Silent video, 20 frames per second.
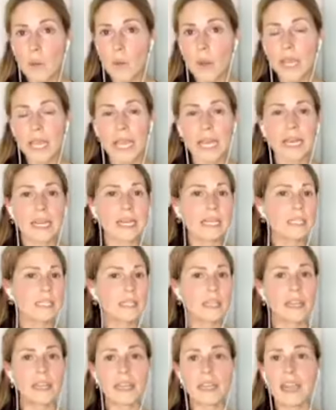we can
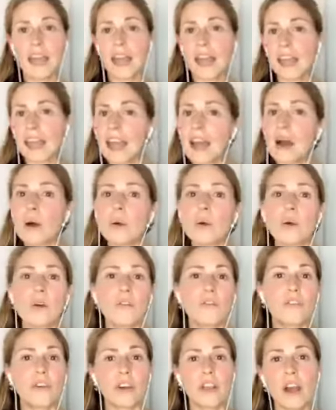easily hang out,
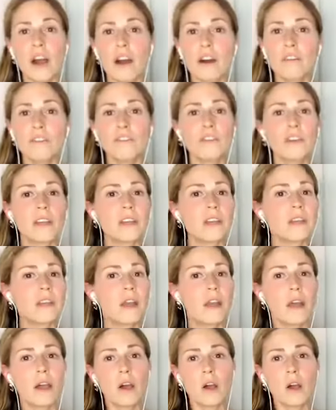go for coffee,